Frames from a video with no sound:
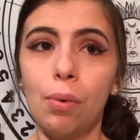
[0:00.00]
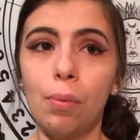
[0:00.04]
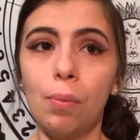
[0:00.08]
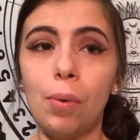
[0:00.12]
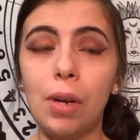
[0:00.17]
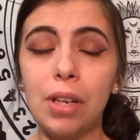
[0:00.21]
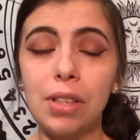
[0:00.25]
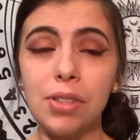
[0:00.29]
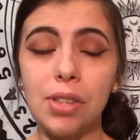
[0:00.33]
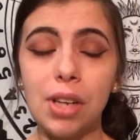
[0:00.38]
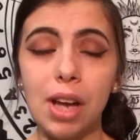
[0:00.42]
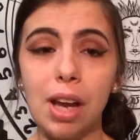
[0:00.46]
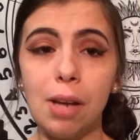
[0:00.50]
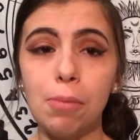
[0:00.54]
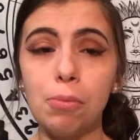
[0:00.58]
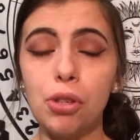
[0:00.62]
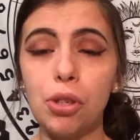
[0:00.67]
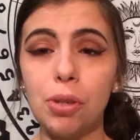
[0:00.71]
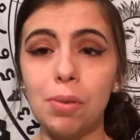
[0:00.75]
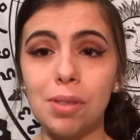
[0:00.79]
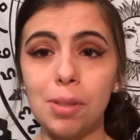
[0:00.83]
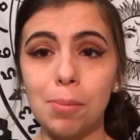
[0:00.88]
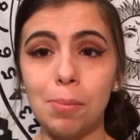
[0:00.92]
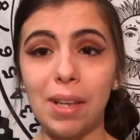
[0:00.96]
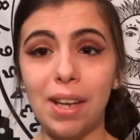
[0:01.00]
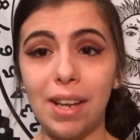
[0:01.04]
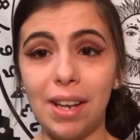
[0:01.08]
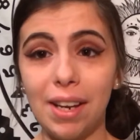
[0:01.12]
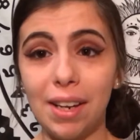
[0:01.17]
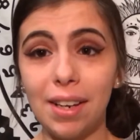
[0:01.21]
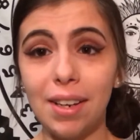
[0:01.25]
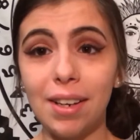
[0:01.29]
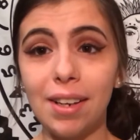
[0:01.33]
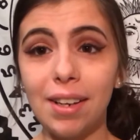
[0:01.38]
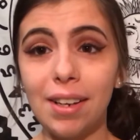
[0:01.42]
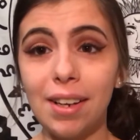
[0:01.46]
One time she was
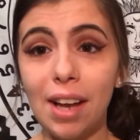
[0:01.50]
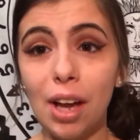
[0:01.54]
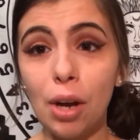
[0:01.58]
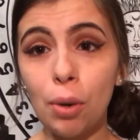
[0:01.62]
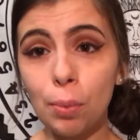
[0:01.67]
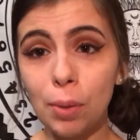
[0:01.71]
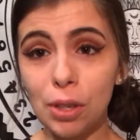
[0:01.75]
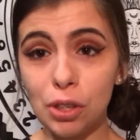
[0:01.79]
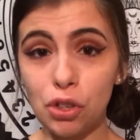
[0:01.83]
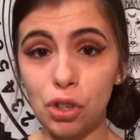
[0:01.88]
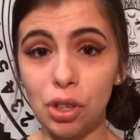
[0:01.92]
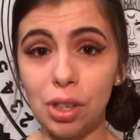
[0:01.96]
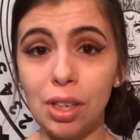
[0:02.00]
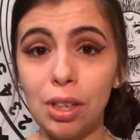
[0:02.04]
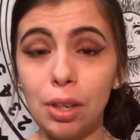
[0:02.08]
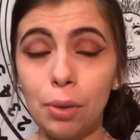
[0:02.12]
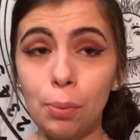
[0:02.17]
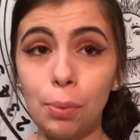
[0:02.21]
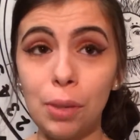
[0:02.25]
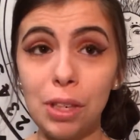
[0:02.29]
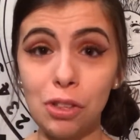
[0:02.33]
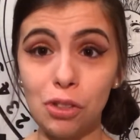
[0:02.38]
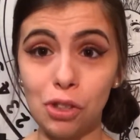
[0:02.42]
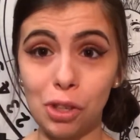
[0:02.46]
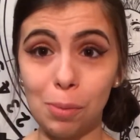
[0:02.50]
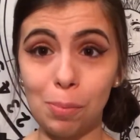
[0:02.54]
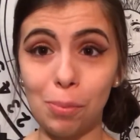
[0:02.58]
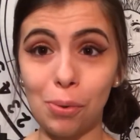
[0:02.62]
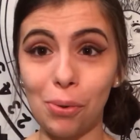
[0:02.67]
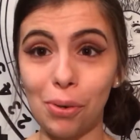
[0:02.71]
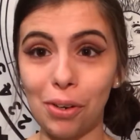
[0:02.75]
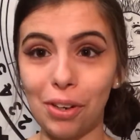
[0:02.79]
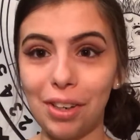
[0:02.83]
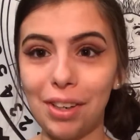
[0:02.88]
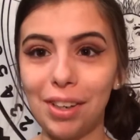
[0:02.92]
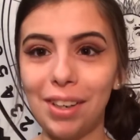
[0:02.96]
playing a Ouija
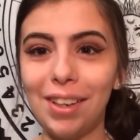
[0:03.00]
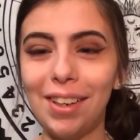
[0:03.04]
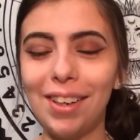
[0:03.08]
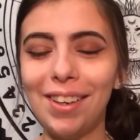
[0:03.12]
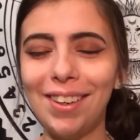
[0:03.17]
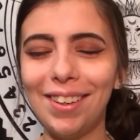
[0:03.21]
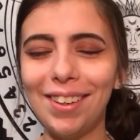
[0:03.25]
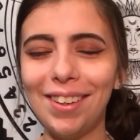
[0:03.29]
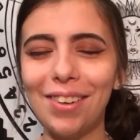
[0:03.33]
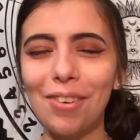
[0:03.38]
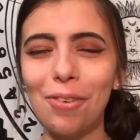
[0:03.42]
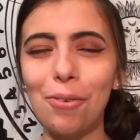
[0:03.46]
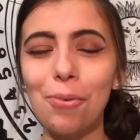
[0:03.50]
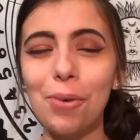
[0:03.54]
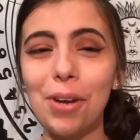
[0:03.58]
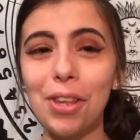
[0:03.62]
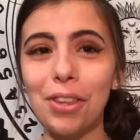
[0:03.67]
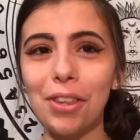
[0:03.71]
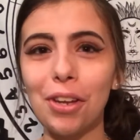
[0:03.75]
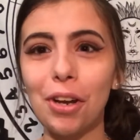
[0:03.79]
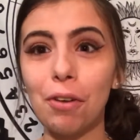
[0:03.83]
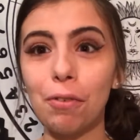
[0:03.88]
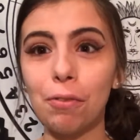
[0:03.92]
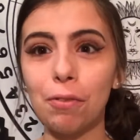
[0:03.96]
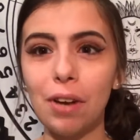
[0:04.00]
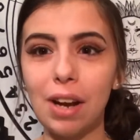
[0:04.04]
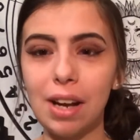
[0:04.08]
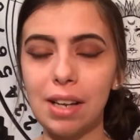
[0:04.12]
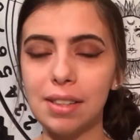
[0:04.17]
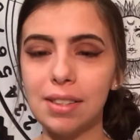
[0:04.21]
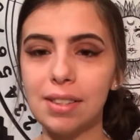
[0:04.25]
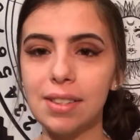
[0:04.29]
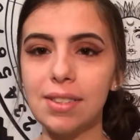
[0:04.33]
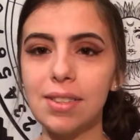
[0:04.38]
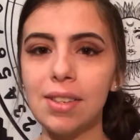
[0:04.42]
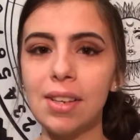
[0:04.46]
board with her
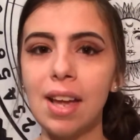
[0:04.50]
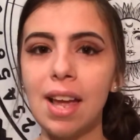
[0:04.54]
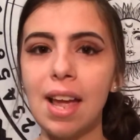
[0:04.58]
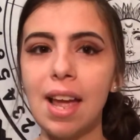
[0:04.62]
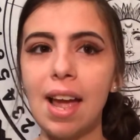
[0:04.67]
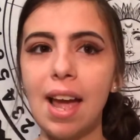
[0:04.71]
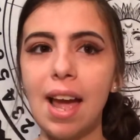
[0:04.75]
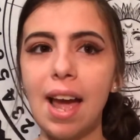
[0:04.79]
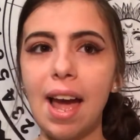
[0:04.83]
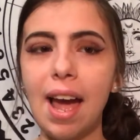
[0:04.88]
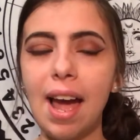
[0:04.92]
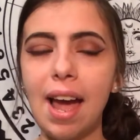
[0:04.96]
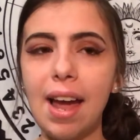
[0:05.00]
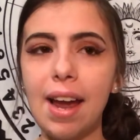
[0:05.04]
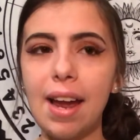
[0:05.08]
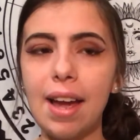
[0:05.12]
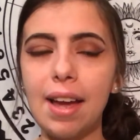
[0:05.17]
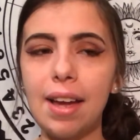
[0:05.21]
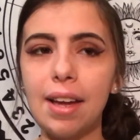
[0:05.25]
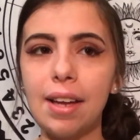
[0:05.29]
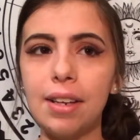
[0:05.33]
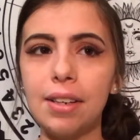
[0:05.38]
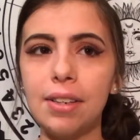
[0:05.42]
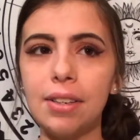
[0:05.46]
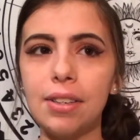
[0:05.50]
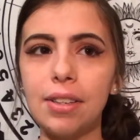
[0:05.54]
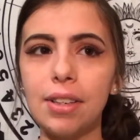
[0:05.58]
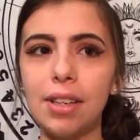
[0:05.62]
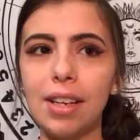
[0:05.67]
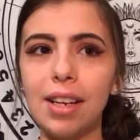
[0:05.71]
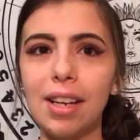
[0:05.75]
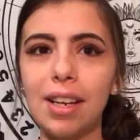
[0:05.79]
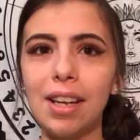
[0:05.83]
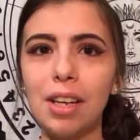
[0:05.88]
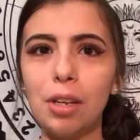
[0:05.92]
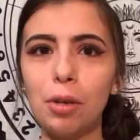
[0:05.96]
friends, and
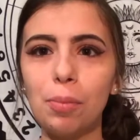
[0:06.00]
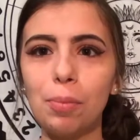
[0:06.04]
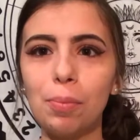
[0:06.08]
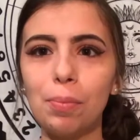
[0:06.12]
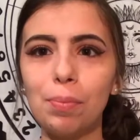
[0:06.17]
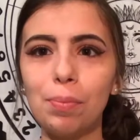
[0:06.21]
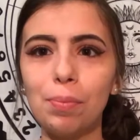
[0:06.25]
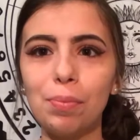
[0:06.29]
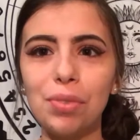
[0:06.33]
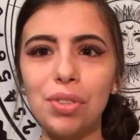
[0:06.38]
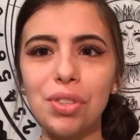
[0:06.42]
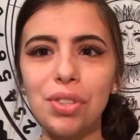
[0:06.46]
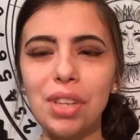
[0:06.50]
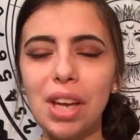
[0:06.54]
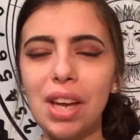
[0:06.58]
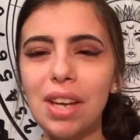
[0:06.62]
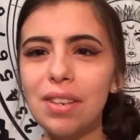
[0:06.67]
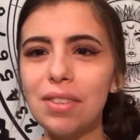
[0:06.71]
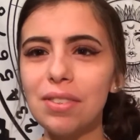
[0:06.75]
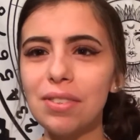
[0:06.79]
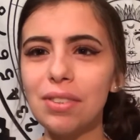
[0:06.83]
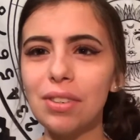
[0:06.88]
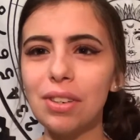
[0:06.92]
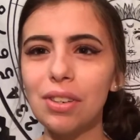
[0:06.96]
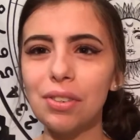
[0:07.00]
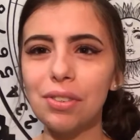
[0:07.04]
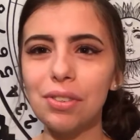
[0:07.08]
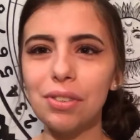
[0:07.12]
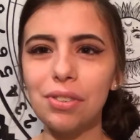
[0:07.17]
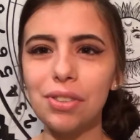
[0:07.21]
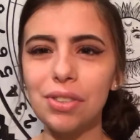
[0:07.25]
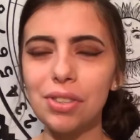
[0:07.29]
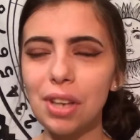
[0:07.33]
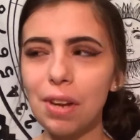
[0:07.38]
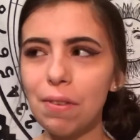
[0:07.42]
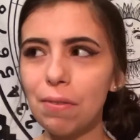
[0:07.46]
it said
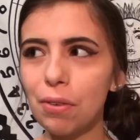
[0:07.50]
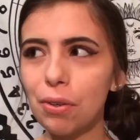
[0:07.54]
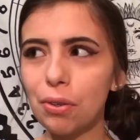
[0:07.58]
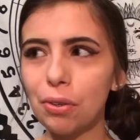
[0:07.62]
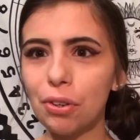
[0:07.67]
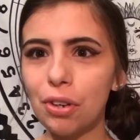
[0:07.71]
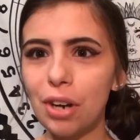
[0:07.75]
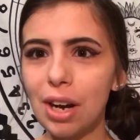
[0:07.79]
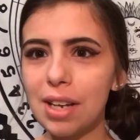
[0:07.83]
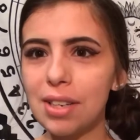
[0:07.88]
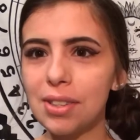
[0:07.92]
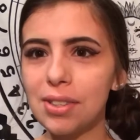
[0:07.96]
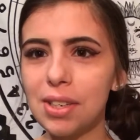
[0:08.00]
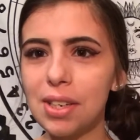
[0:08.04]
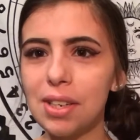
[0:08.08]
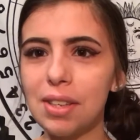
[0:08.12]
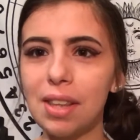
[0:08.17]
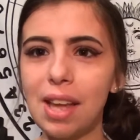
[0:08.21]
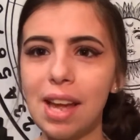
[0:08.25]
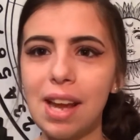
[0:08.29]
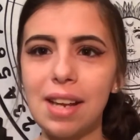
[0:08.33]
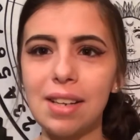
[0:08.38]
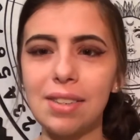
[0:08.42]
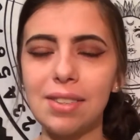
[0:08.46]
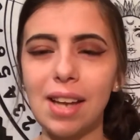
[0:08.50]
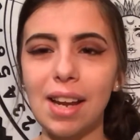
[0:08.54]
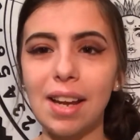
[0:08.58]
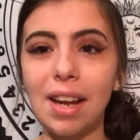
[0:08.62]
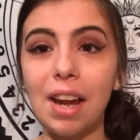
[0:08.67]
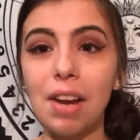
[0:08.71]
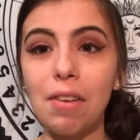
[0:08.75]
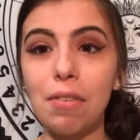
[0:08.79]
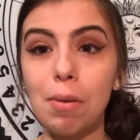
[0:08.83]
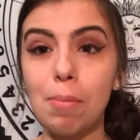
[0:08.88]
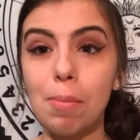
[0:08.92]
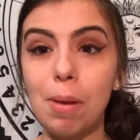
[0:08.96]
several crazy things. I
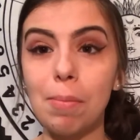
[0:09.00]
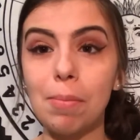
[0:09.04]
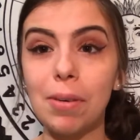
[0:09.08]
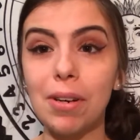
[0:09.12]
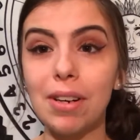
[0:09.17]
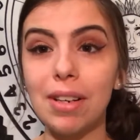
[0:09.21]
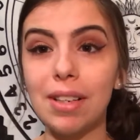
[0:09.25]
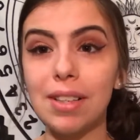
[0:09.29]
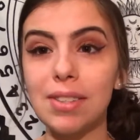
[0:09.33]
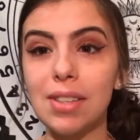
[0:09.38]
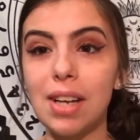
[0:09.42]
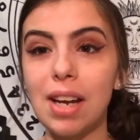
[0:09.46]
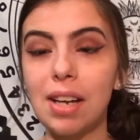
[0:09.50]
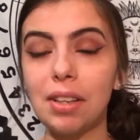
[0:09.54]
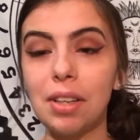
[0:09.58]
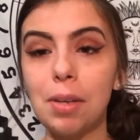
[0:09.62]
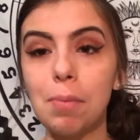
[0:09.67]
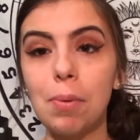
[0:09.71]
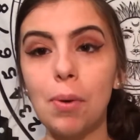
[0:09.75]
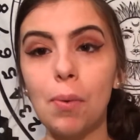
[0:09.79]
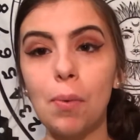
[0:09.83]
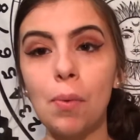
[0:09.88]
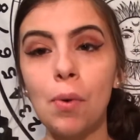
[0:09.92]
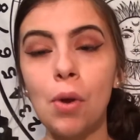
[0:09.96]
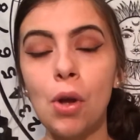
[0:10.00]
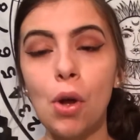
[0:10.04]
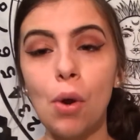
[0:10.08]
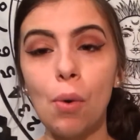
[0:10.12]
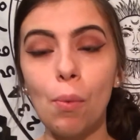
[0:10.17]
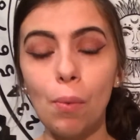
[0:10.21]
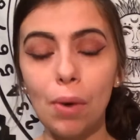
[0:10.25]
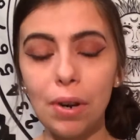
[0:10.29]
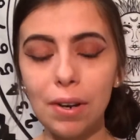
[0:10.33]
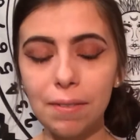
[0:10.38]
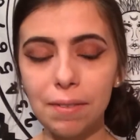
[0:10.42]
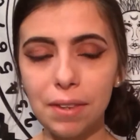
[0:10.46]
can't remember exactly, but
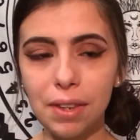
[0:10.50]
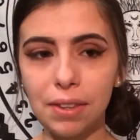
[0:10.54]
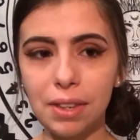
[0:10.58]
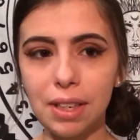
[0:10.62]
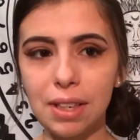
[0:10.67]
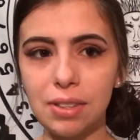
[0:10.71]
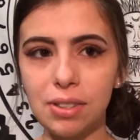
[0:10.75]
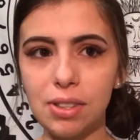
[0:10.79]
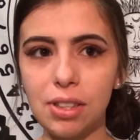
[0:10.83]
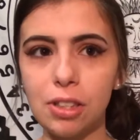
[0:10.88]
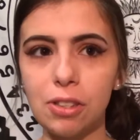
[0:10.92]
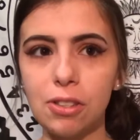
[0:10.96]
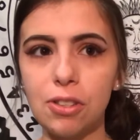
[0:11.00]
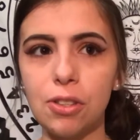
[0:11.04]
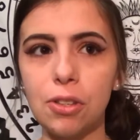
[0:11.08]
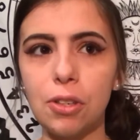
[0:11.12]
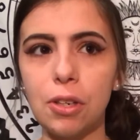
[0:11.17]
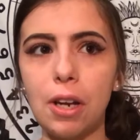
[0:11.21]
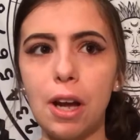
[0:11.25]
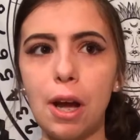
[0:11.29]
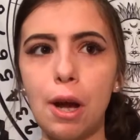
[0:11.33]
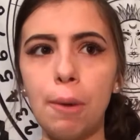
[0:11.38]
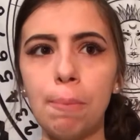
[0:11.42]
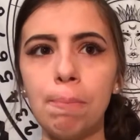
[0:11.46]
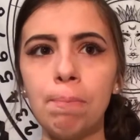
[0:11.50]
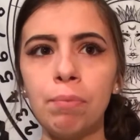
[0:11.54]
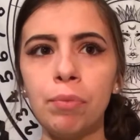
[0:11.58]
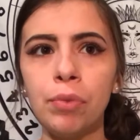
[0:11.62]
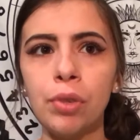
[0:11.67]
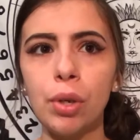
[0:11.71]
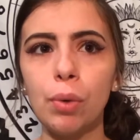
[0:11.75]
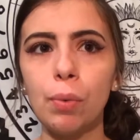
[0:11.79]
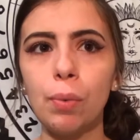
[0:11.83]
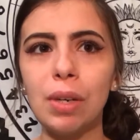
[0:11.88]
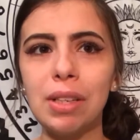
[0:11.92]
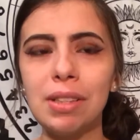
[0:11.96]
one of the things that stood out
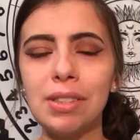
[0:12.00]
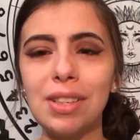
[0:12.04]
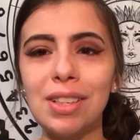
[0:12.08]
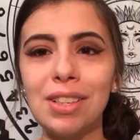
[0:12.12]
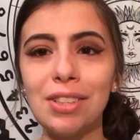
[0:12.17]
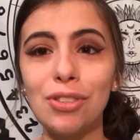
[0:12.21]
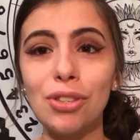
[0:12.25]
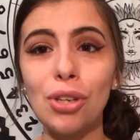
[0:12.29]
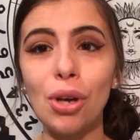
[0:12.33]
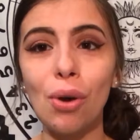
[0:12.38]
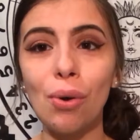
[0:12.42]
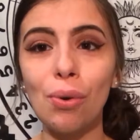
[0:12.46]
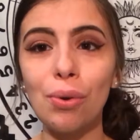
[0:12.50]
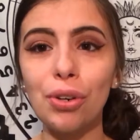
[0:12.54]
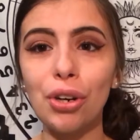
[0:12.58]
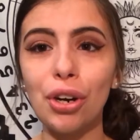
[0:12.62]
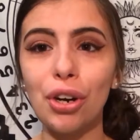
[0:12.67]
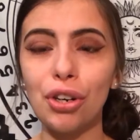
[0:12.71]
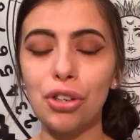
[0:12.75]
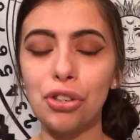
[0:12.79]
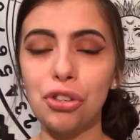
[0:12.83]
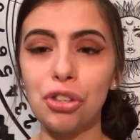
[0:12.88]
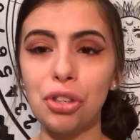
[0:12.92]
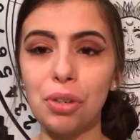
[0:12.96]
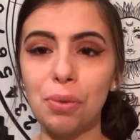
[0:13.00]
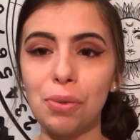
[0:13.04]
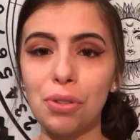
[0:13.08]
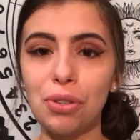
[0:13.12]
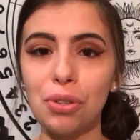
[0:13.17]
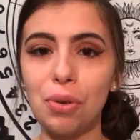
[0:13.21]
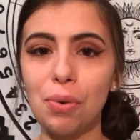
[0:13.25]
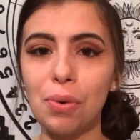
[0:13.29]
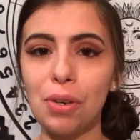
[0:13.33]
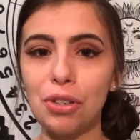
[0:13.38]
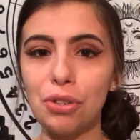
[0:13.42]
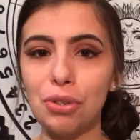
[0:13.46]
was it told her she
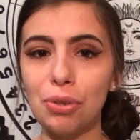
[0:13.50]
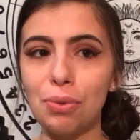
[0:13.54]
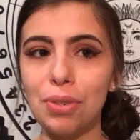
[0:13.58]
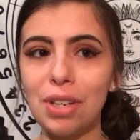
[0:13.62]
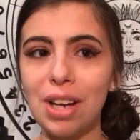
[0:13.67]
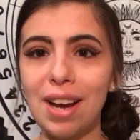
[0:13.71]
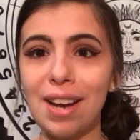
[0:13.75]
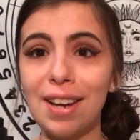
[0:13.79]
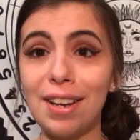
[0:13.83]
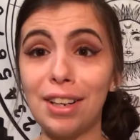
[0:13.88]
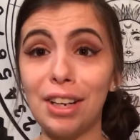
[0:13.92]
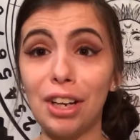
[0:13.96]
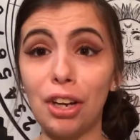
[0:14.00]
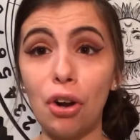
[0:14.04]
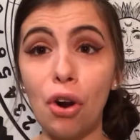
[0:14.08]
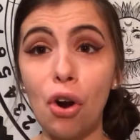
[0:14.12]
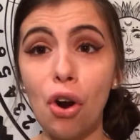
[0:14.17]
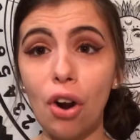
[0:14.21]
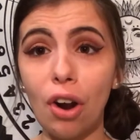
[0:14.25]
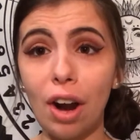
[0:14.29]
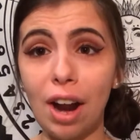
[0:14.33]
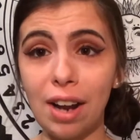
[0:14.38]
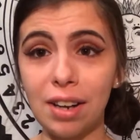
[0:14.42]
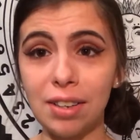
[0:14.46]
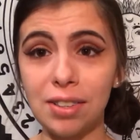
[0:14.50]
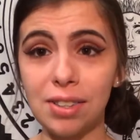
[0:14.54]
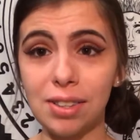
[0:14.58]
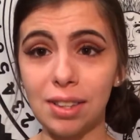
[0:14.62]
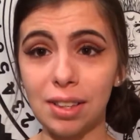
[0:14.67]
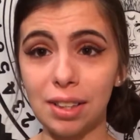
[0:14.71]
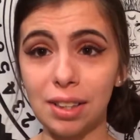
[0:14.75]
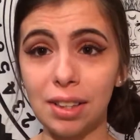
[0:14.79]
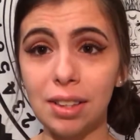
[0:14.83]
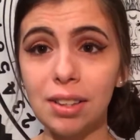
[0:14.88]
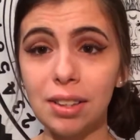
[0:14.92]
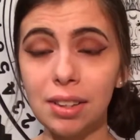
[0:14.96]
was going to die in a car
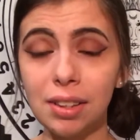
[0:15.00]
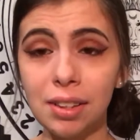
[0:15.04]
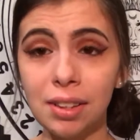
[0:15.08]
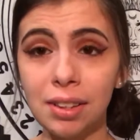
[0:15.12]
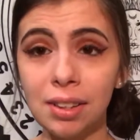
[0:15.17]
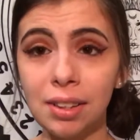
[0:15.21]
accident.